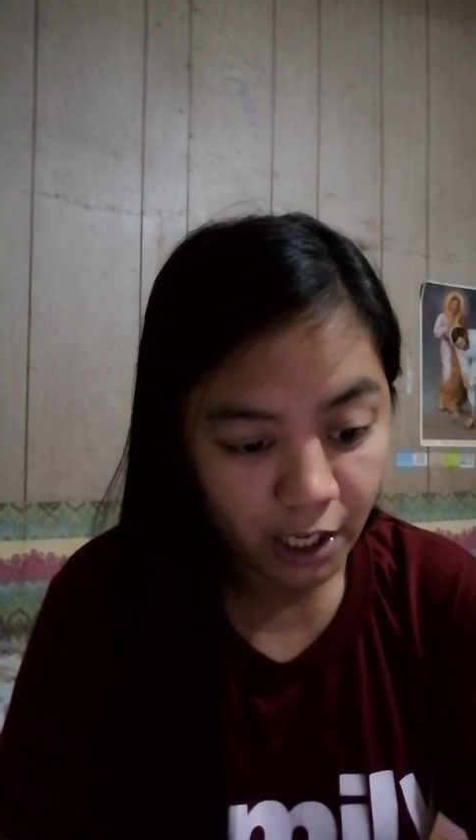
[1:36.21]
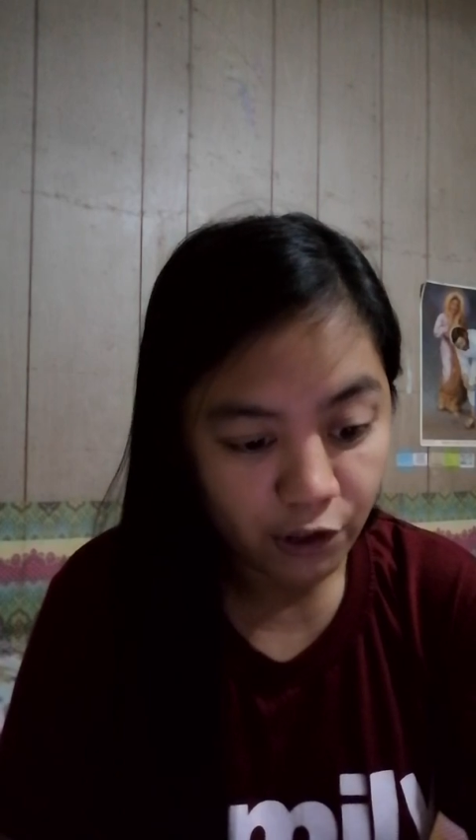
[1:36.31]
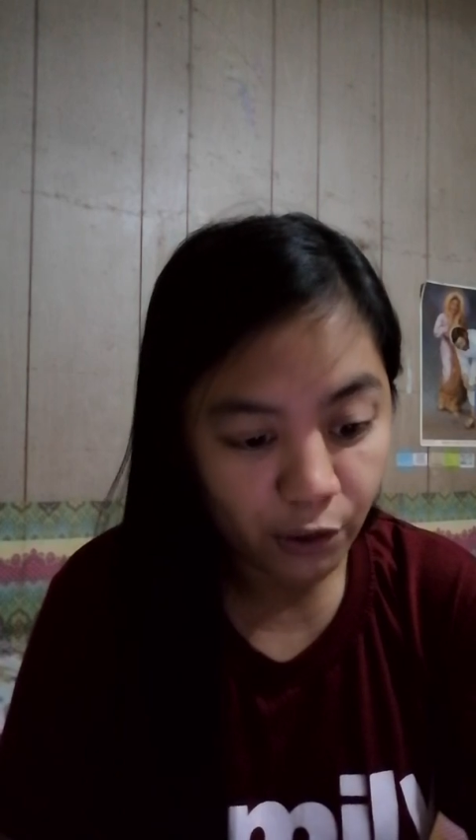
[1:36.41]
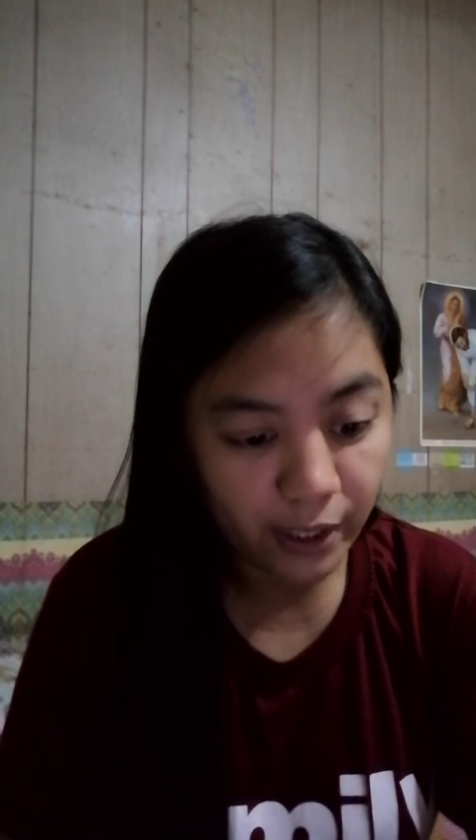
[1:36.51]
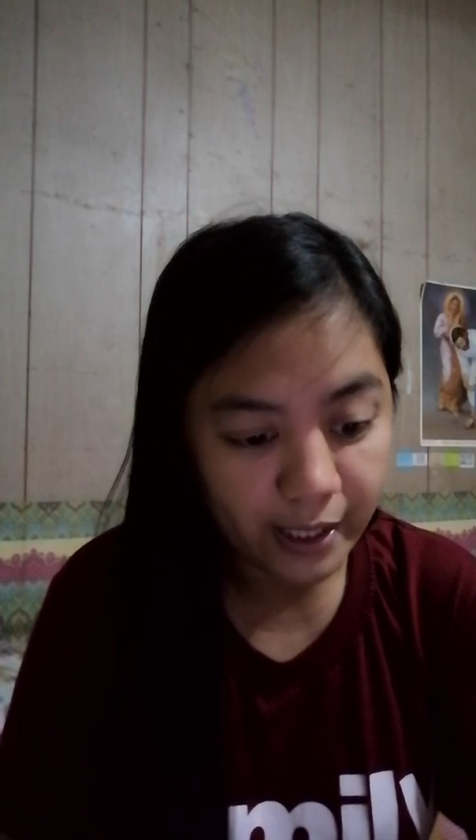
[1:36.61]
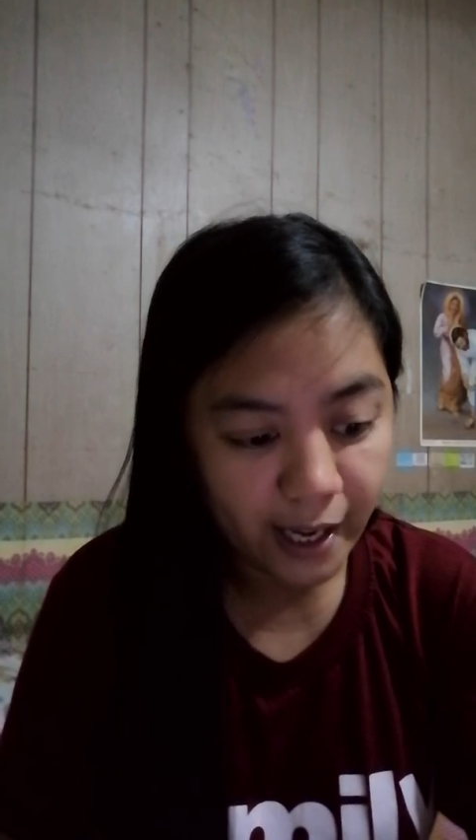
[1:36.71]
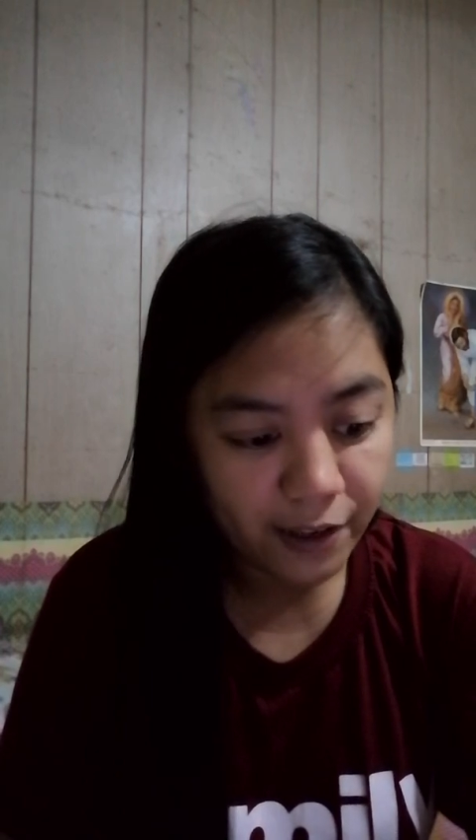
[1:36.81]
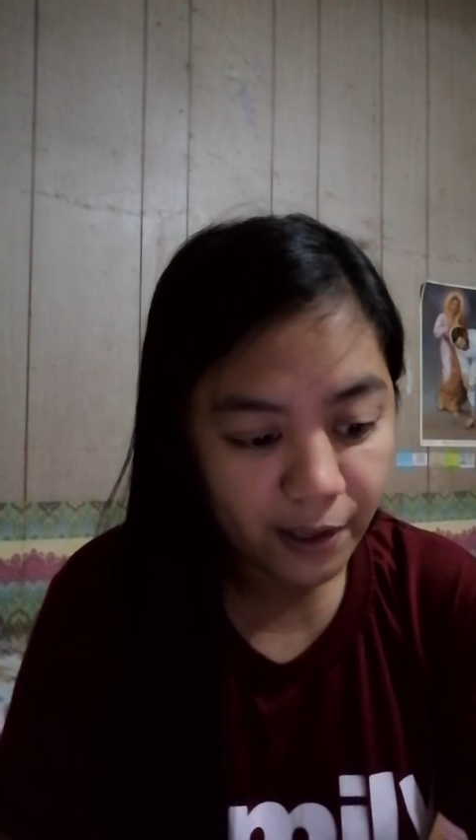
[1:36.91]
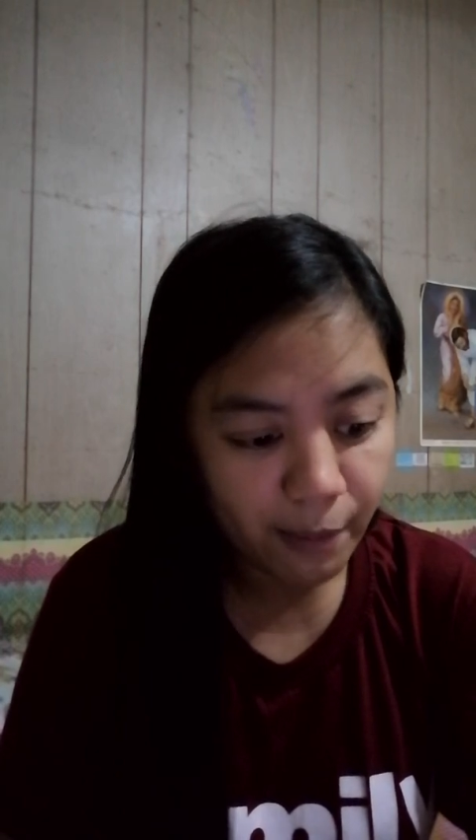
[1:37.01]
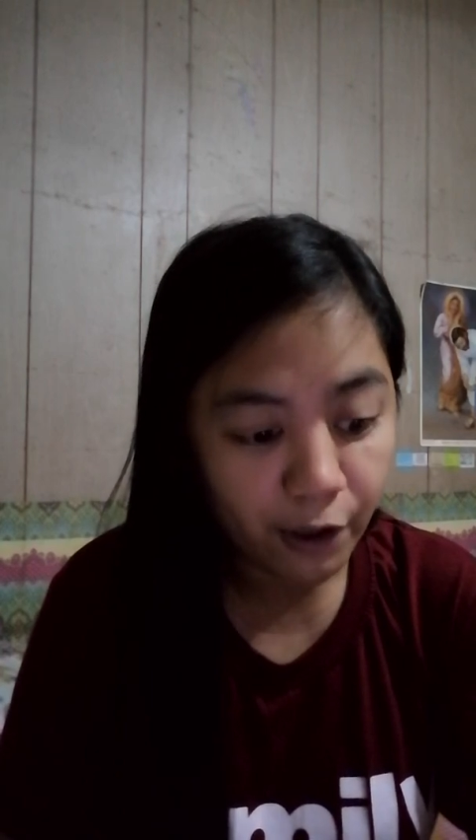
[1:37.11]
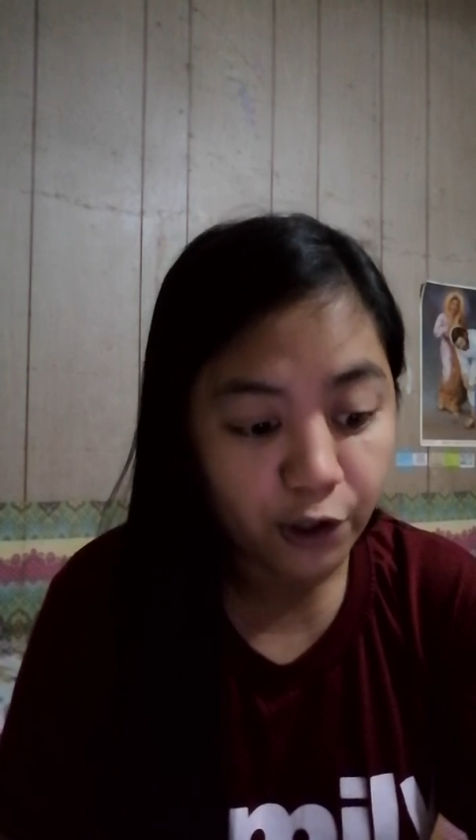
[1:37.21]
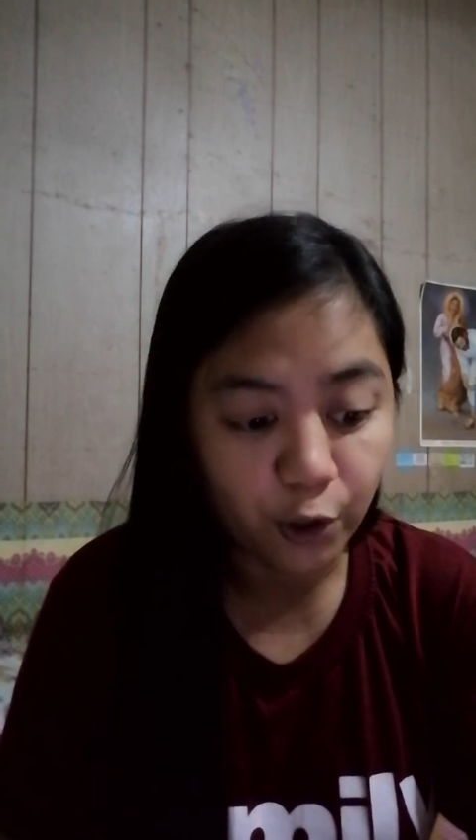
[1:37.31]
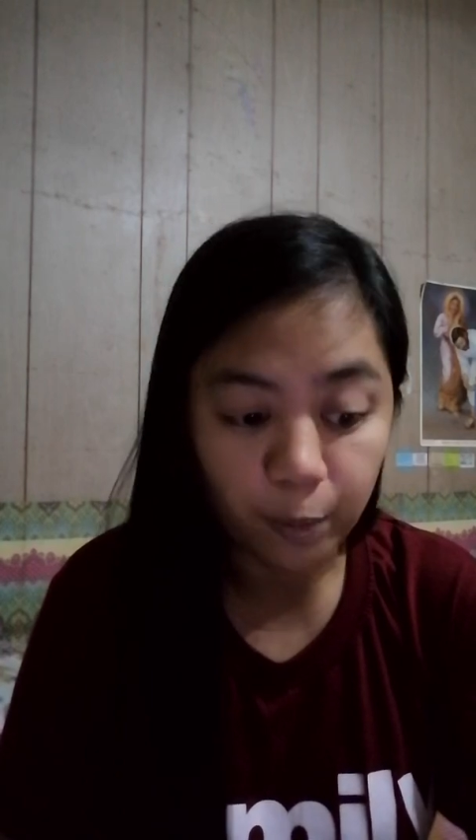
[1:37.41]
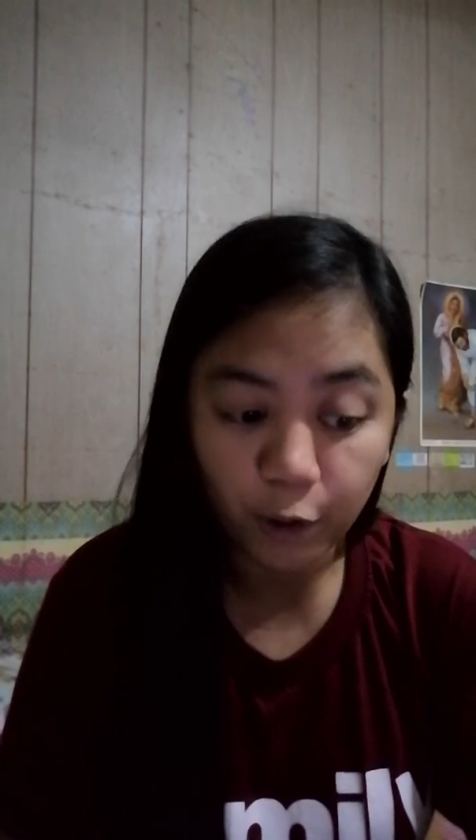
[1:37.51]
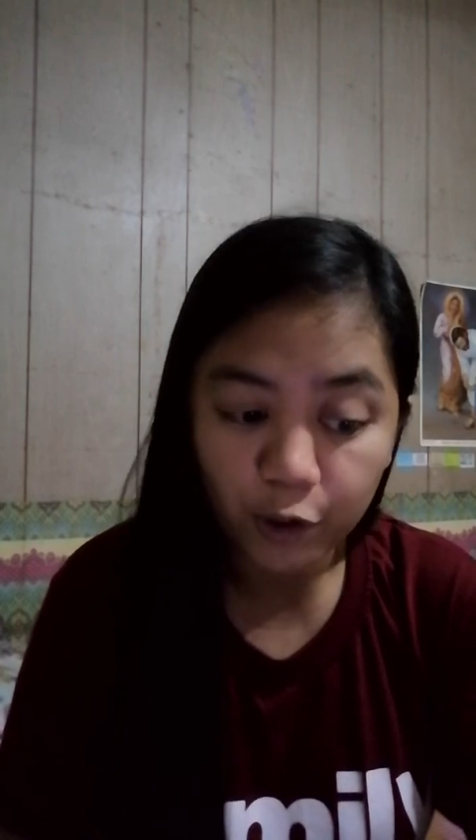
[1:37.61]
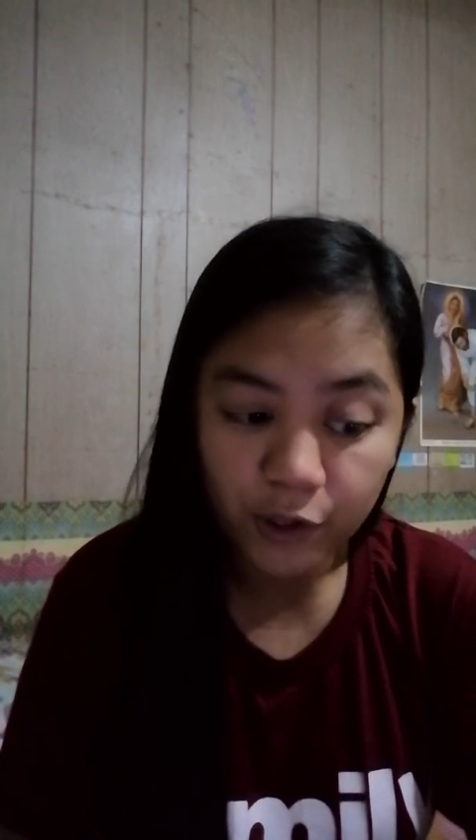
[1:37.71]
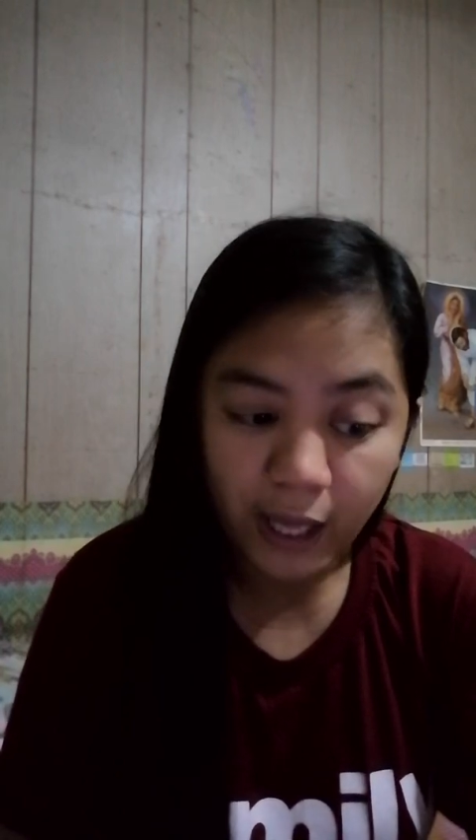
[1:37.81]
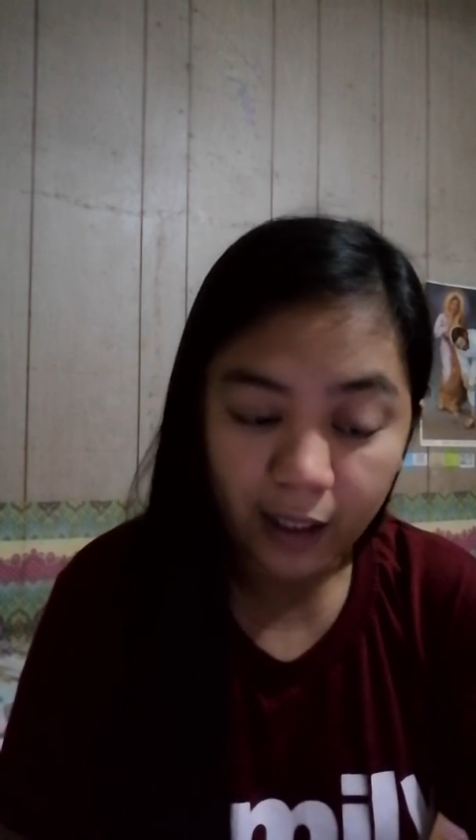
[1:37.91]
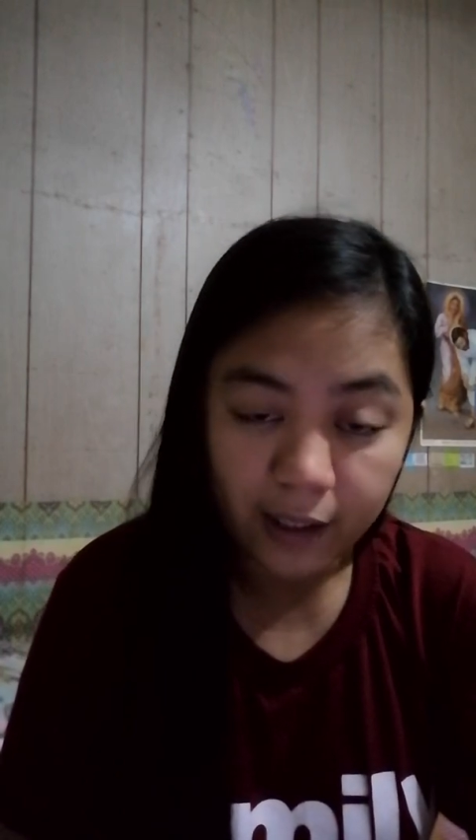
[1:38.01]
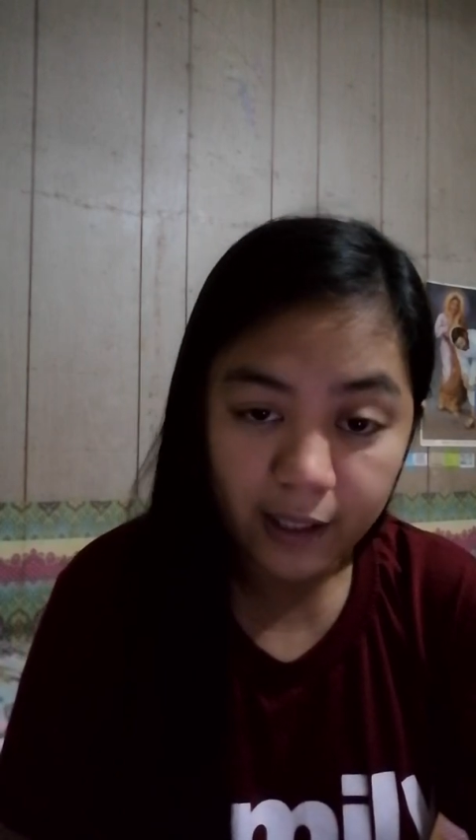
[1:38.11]
So it tells about your
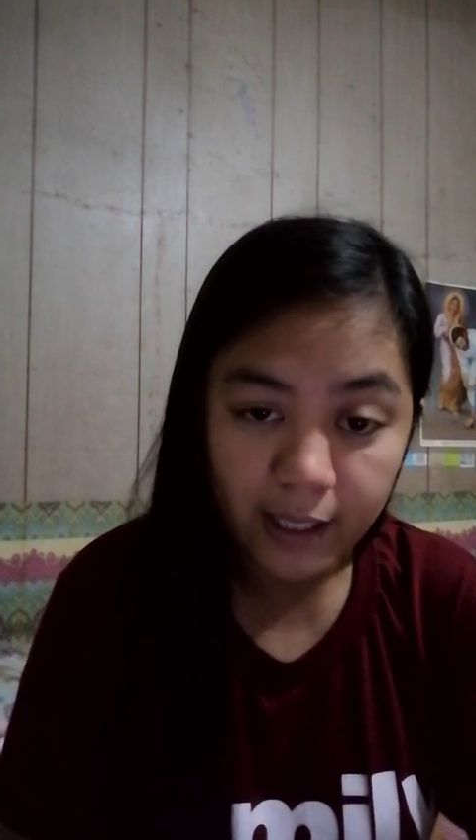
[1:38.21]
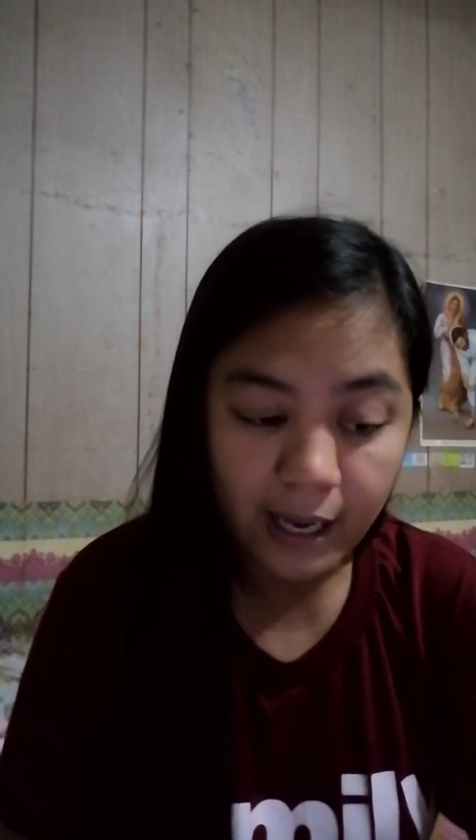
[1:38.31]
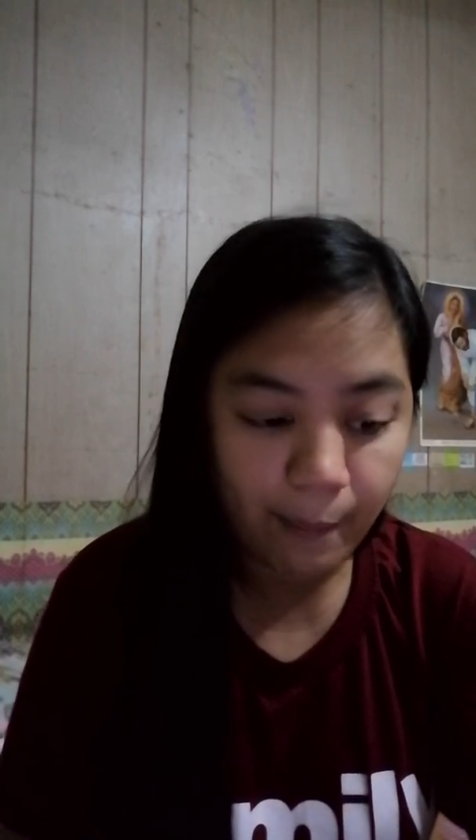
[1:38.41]
personality,